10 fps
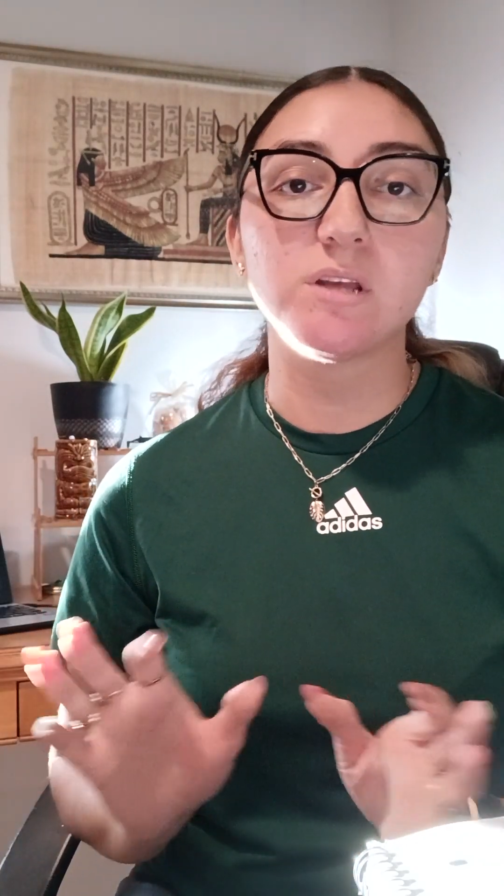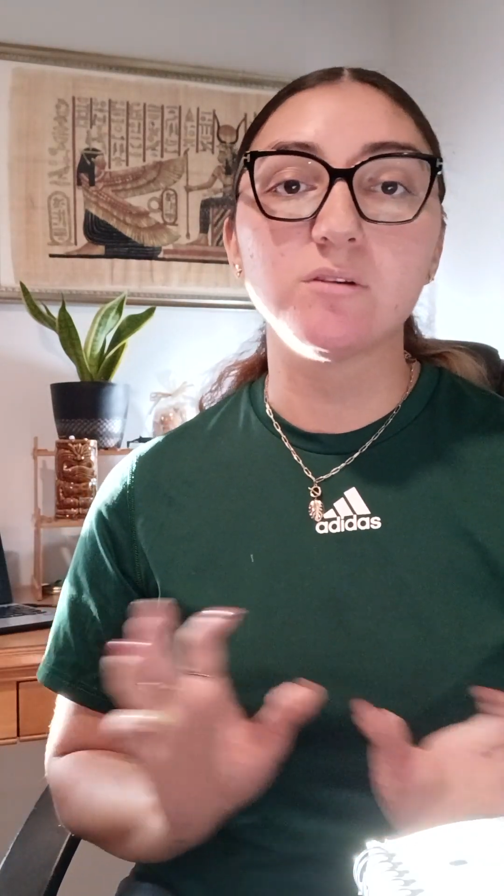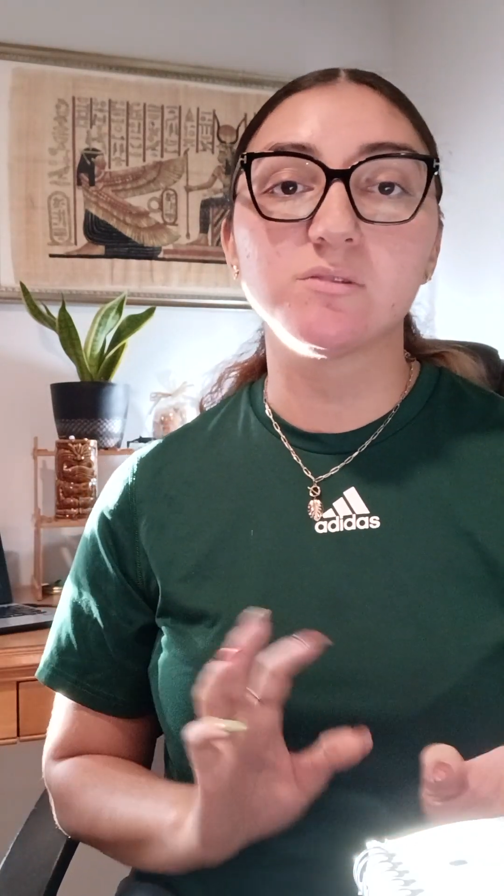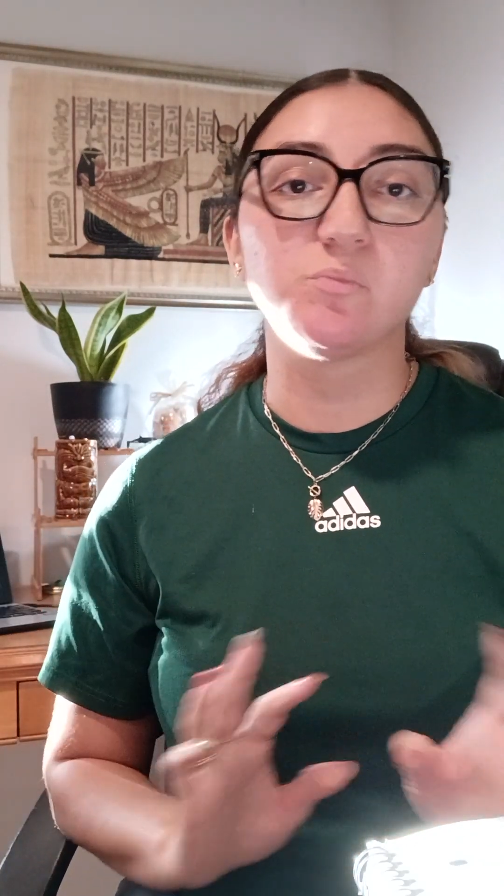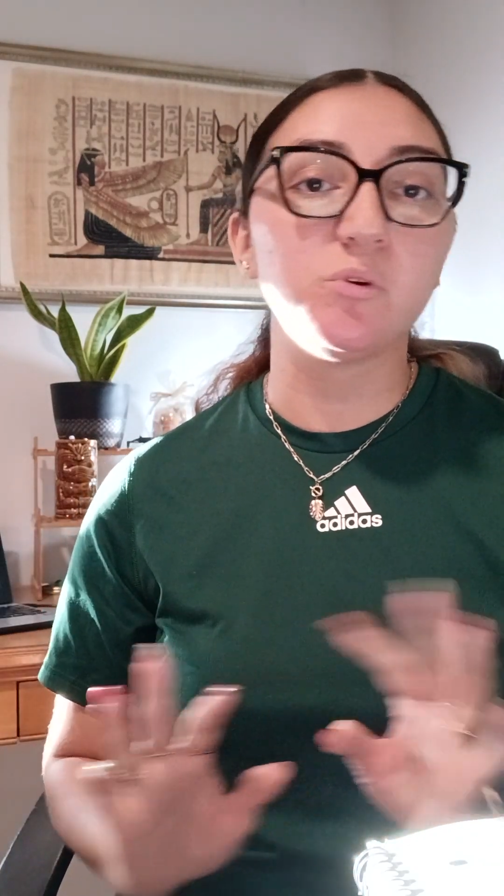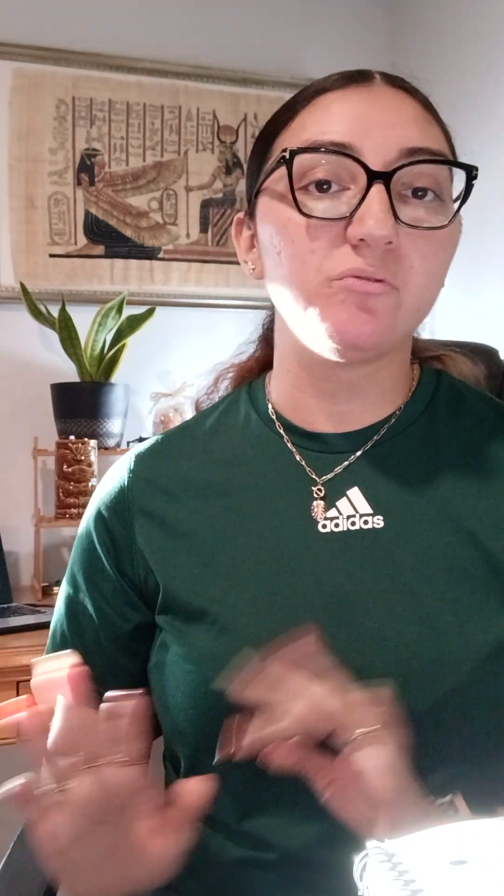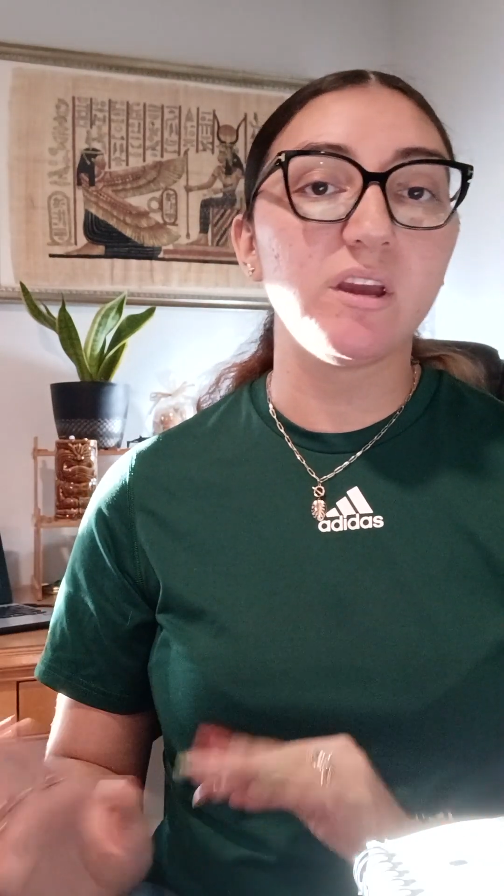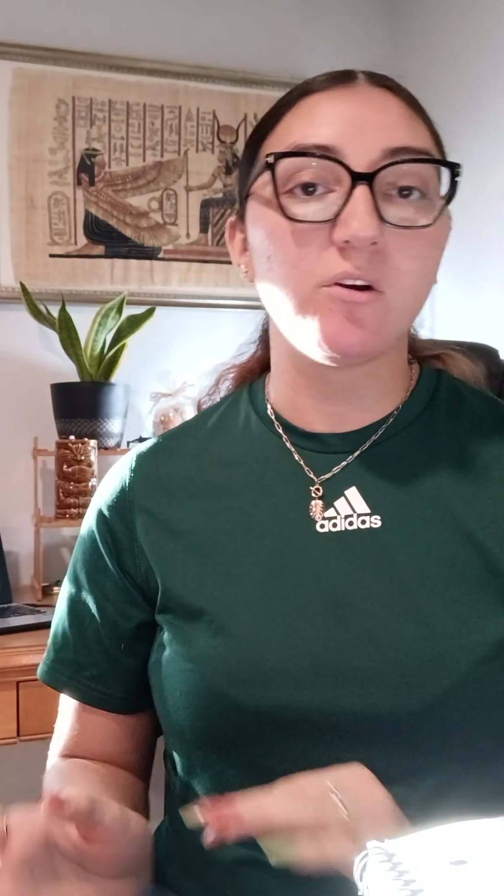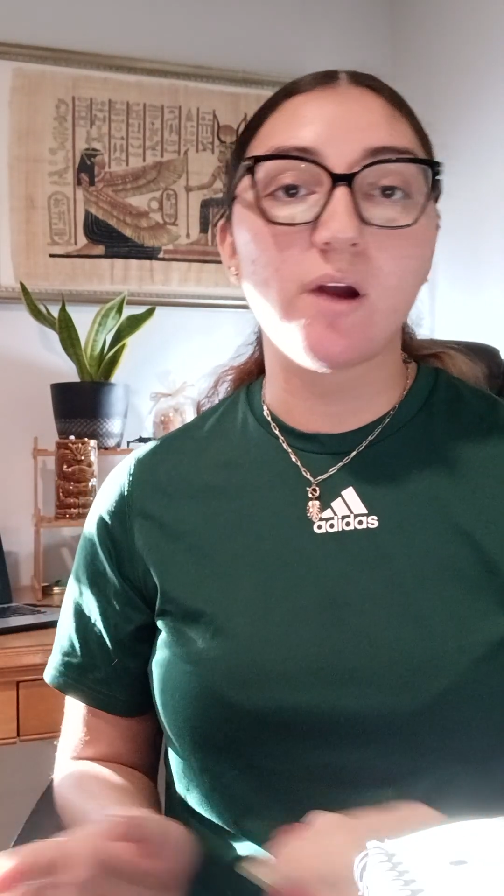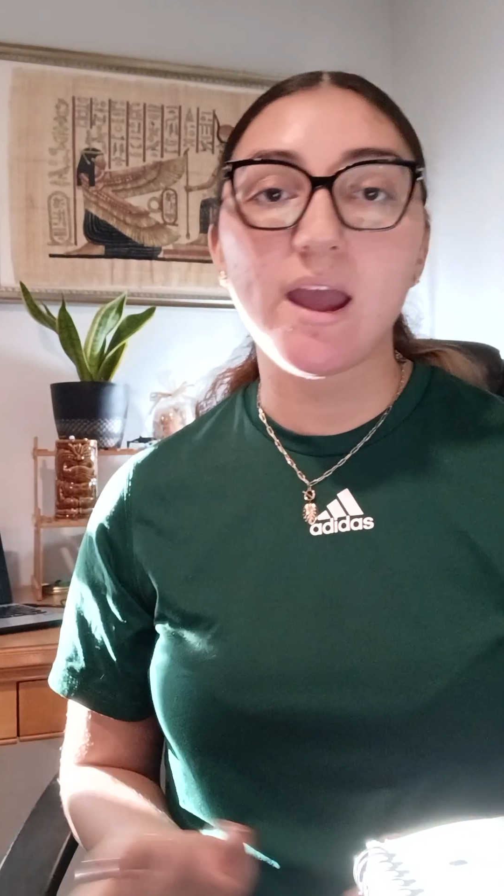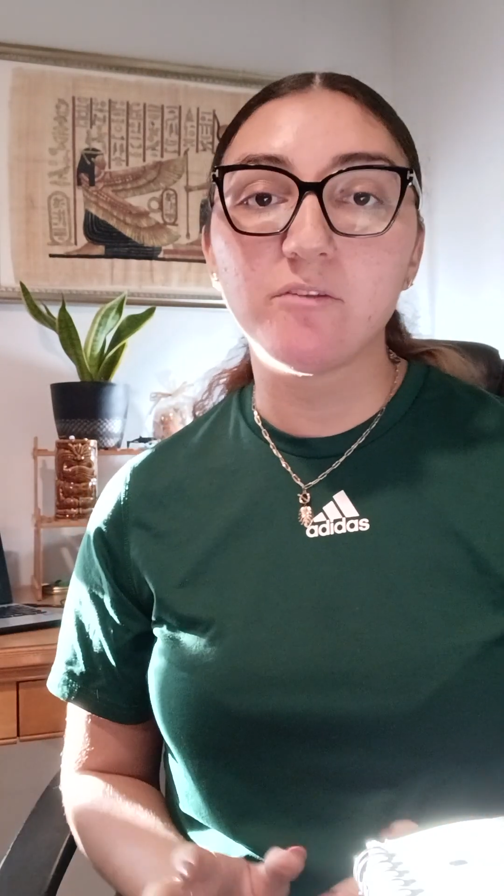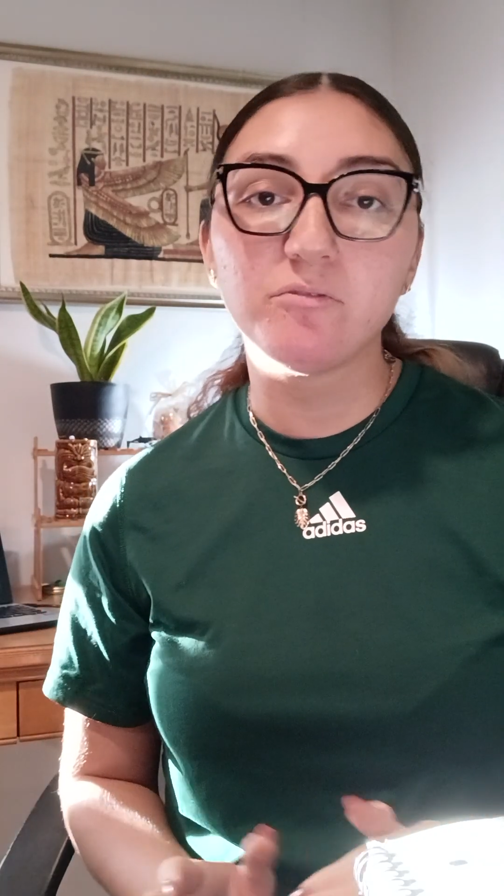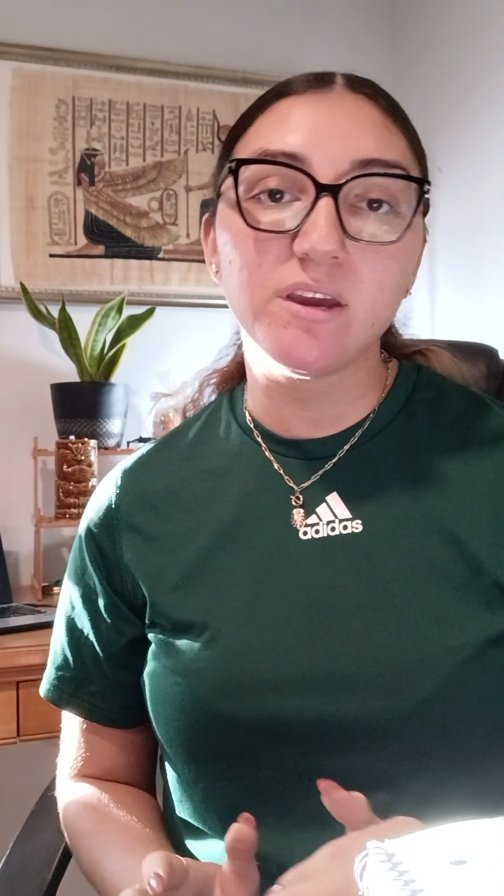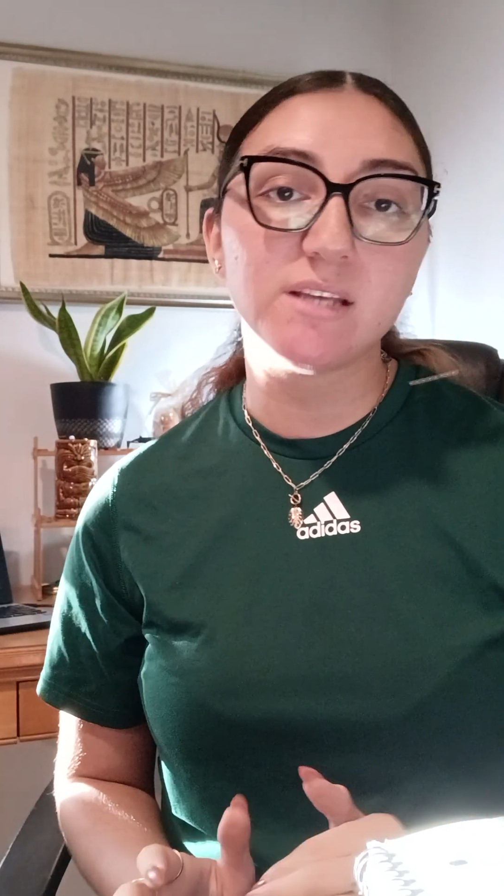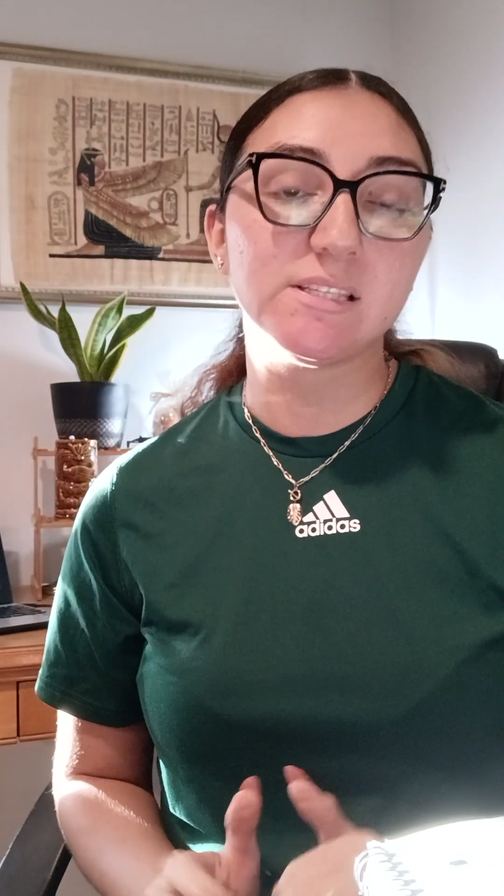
those moving graphics